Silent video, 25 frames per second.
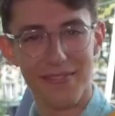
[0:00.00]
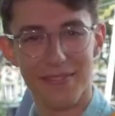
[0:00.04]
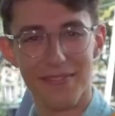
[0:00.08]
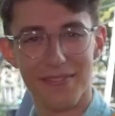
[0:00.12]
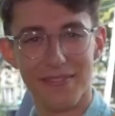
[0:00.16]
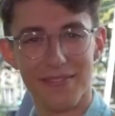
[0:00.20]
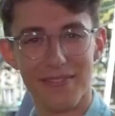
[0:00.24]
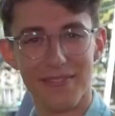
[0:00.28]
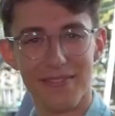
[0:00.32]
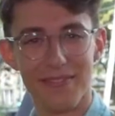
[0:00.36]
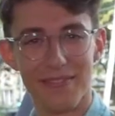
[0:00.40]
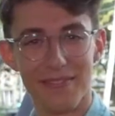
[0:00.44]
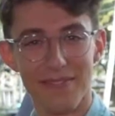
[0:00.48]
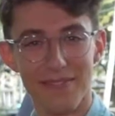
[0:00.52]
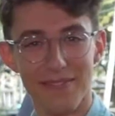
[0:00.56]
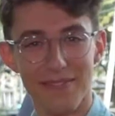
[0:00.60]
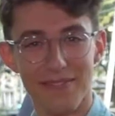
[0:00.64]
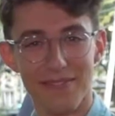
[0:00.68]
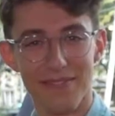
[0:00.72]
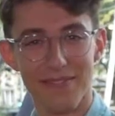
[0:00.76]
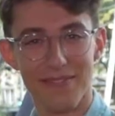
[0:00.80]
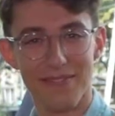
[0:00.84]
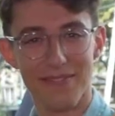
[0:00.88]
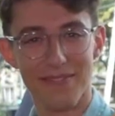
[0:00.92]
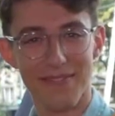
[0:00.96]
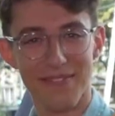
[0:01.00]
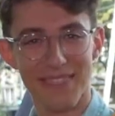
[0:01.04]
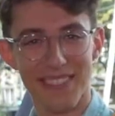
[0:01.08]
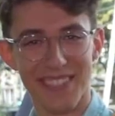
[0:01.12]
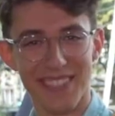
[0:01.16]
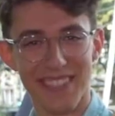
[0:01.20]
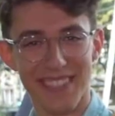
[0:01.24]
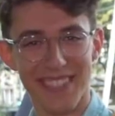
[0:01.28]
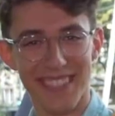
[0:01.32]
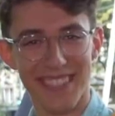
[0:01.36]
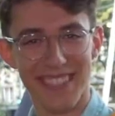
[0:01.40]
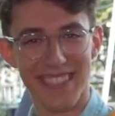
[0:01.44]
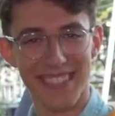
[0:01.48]

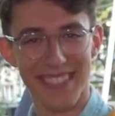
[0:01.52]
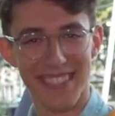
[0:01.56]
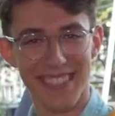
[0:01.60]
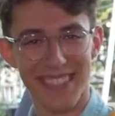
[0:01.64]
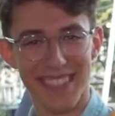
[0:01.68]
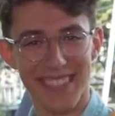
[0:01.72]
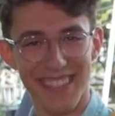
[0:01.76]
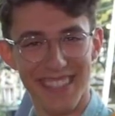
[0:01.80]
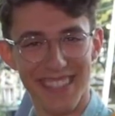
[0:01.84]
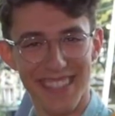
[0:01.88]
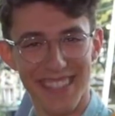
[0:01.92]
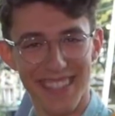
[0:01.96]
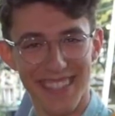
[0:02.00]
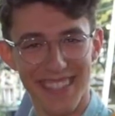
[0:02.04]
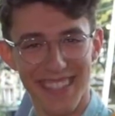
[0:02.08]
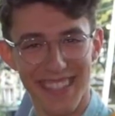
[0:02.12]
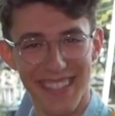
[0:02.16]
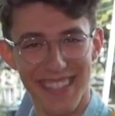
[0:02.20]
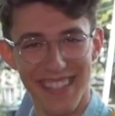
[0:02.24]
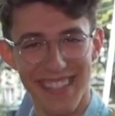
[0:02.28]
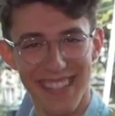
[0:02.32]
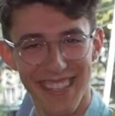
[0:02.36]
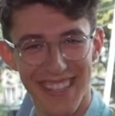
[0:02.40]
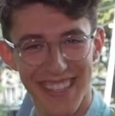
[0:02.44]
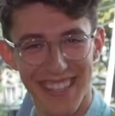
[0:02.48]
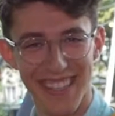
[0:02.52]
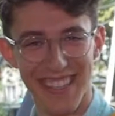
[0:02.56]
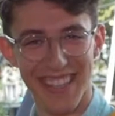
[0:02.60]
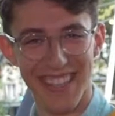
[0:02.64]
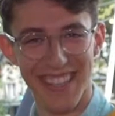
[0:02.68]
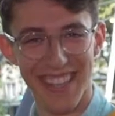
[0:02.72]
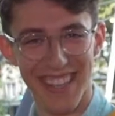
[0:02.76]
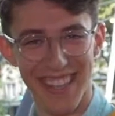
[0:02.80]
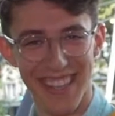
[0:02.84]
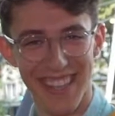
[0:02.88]
[no speech]